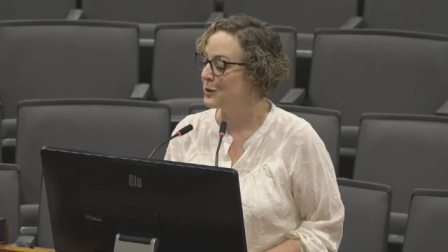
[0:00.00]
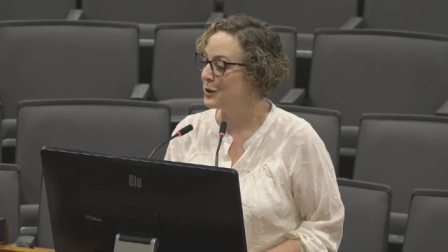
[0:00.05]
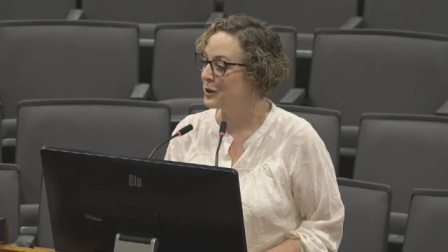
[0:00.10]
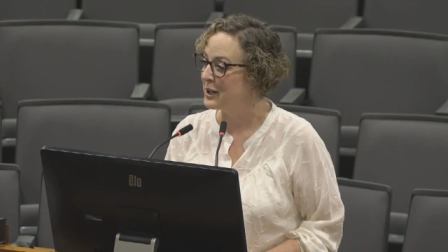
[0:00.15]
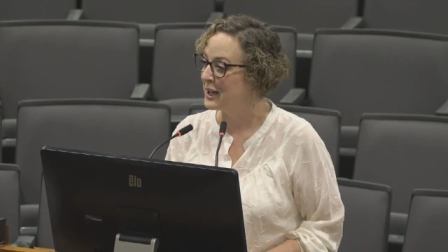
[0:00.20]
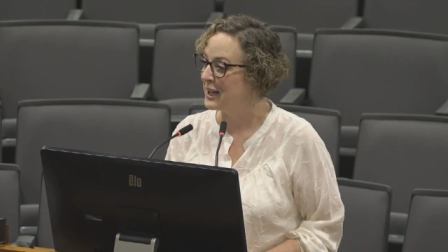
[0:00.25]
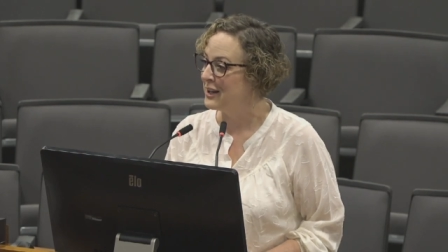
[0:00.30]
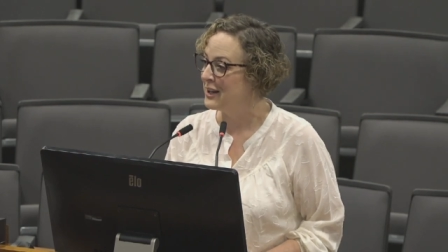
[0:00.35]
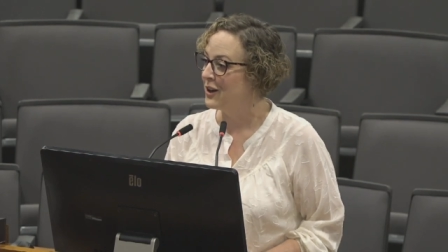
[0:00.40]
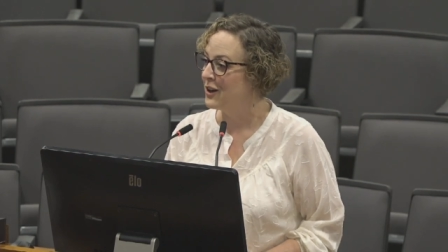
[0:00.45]

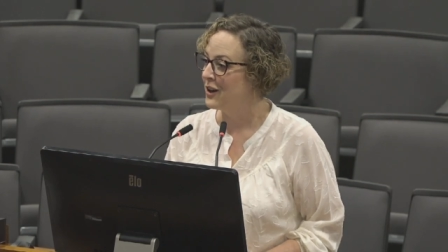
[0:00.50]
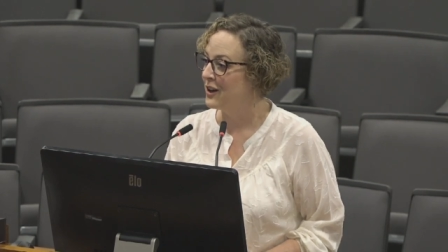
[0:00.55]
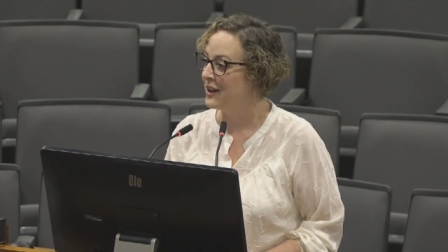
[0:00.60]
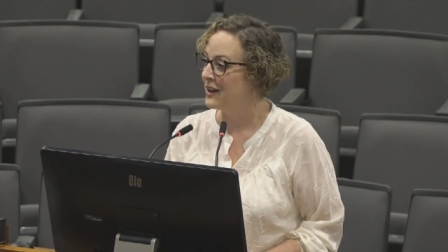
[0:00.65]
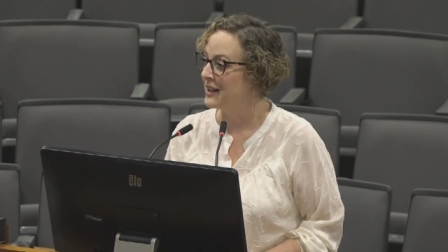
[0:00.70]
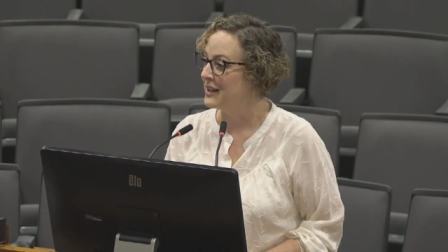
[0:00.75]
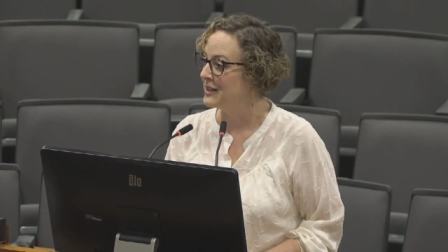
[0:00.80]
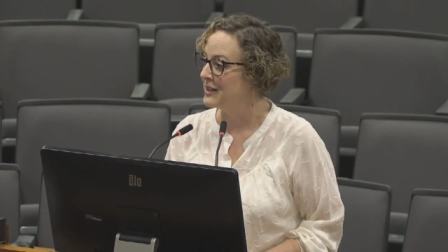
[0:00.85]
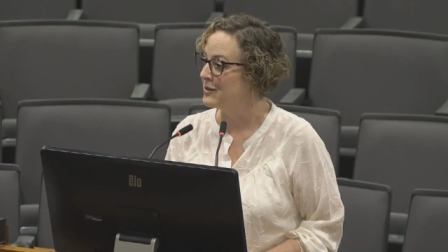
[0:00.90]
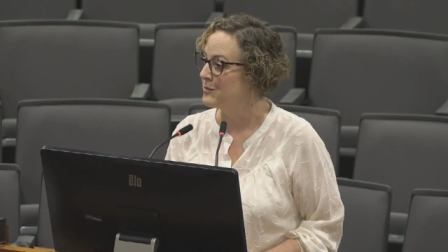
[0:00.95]
working
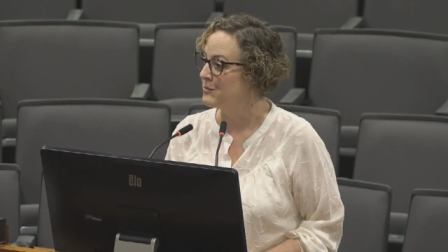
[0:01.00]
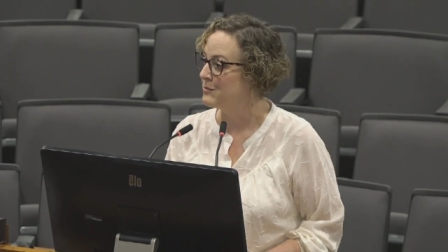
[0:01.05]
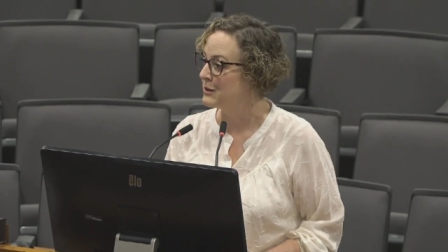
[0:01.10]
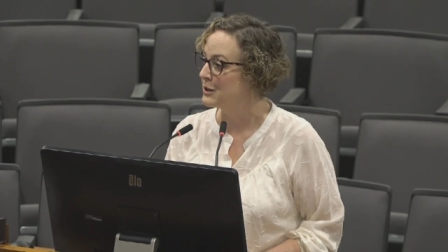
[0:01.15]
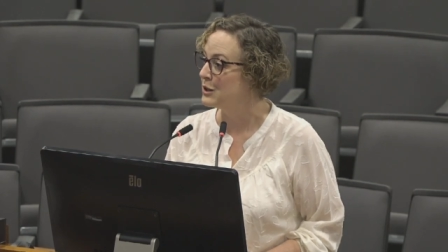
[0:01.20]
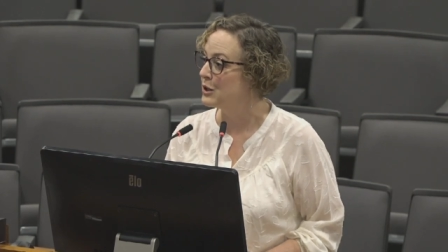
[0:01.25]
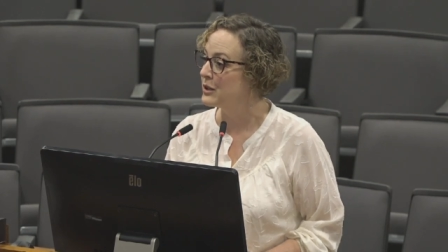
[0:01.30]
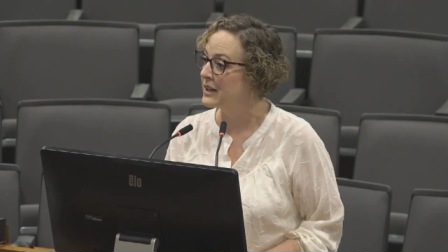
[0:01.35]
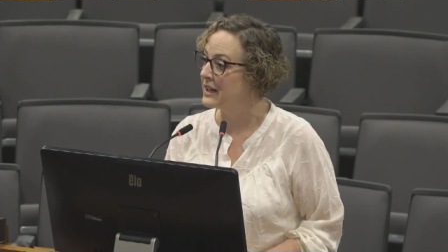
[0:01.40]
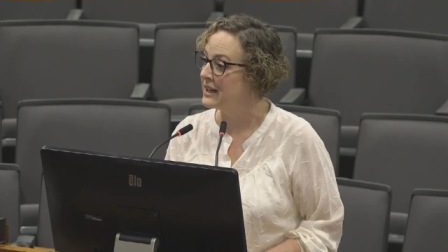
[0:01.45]
on
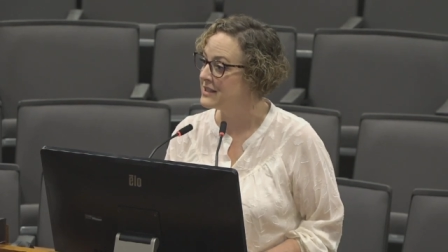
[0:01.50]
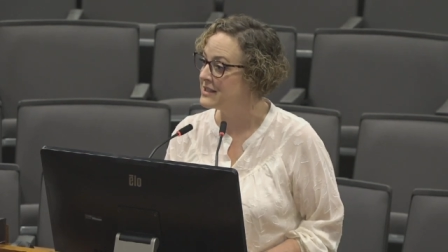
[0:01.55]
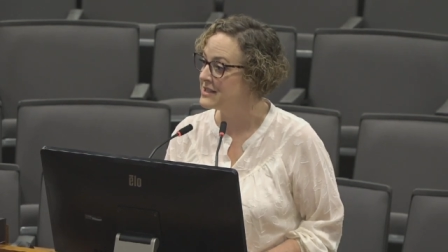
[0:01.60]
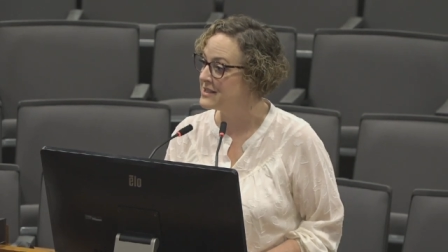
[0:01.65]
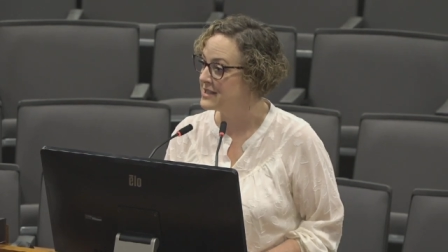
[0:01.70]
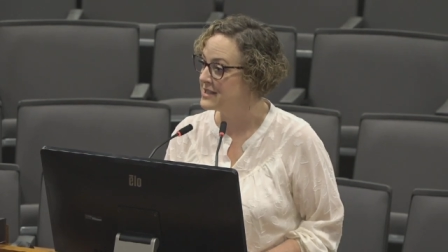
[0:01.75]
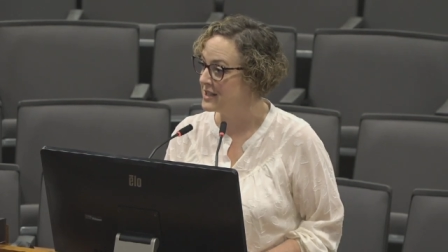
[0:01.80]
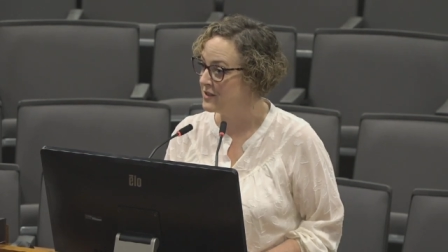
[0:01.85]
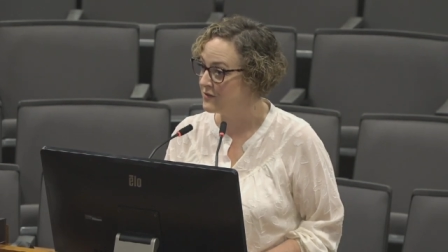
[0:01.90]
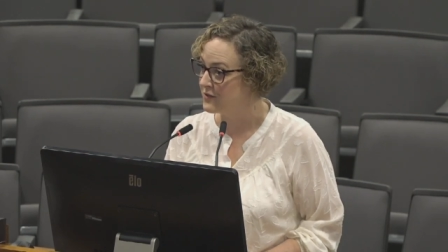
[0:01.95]
looking
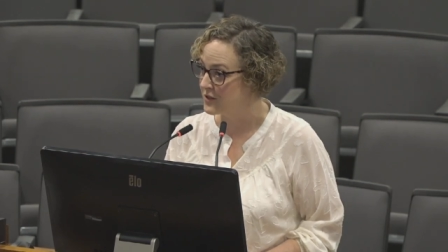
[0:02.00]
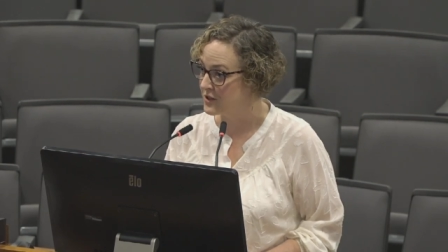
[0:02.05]
to see,